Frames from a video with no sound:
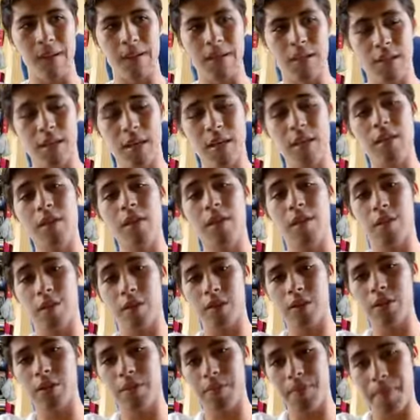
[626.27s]
sent the
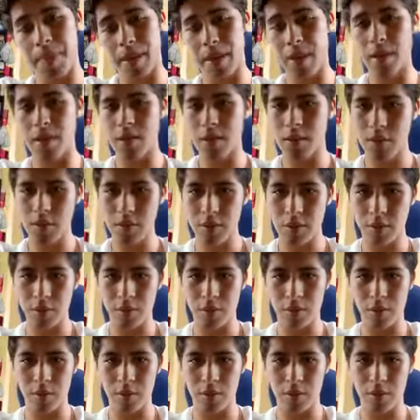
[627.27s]
first man
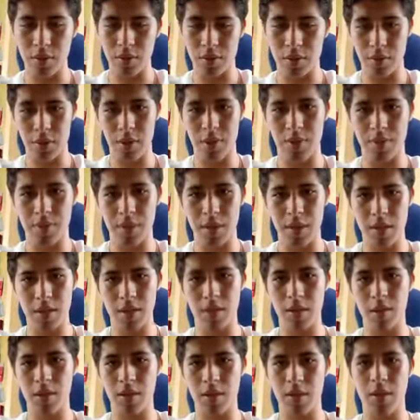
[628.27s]
to the
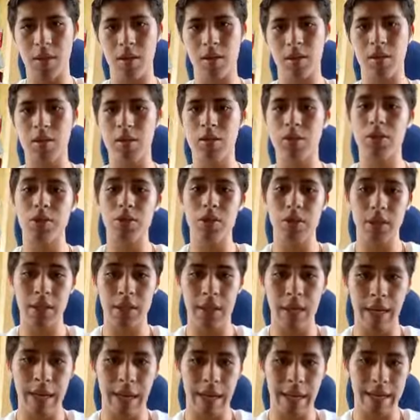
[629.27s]
space. Yuri
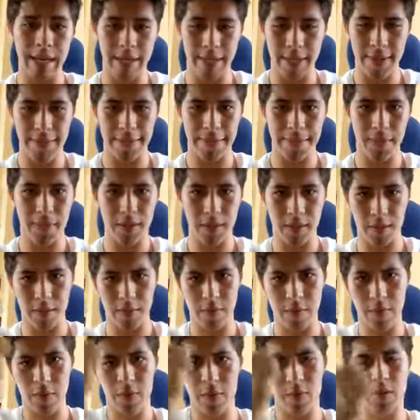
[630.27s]
Gagarin
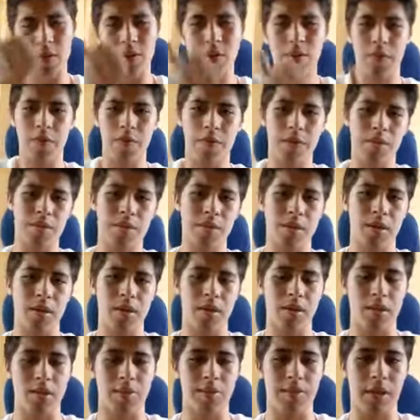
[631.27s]
was the first man
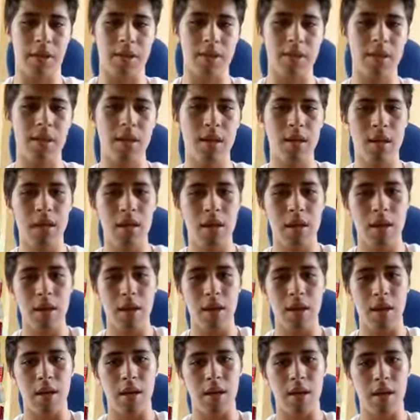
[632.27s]
on space,
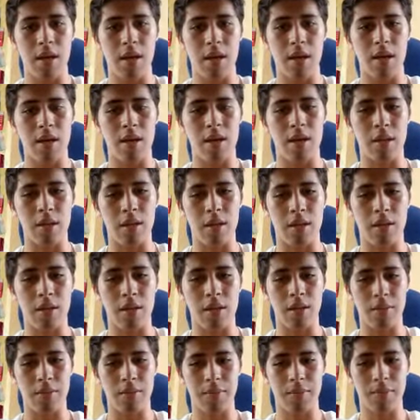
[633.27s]
and
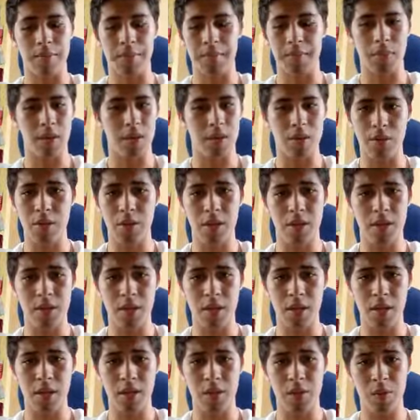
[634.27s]
the United
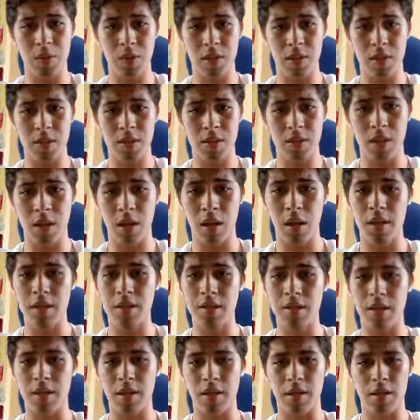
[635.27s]
States was
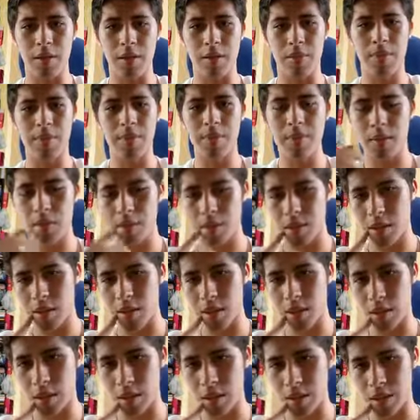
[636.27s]
lasting
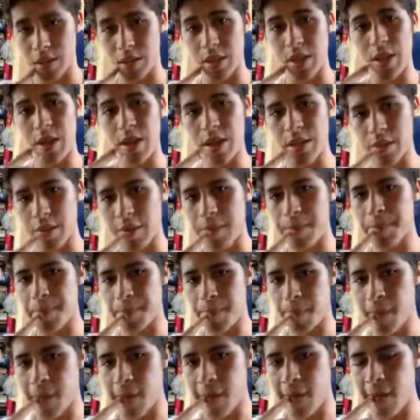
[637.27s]
as the NASA.
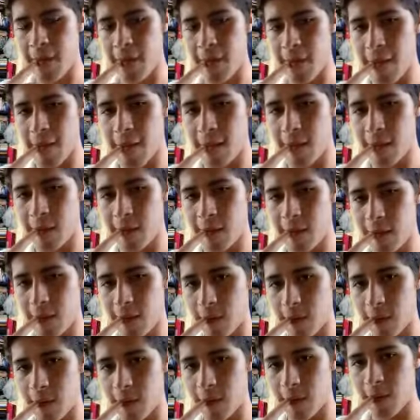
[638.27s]

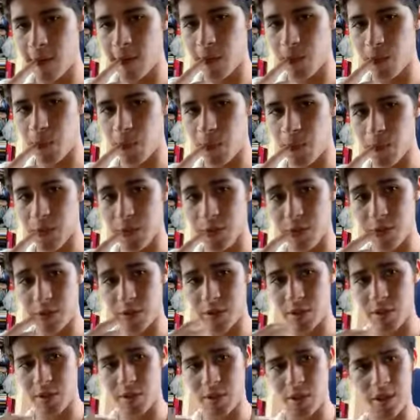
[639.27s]
So
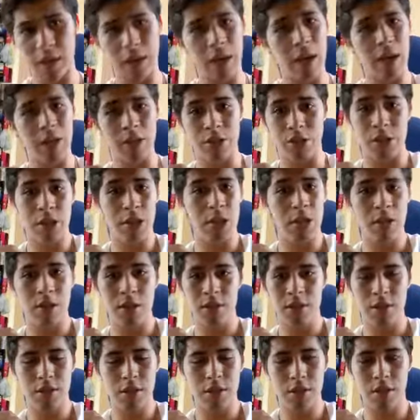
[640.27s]
they got
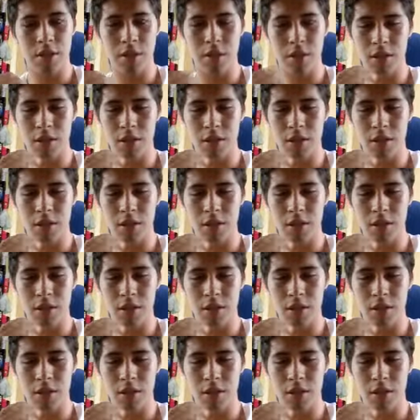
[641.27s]
jealous,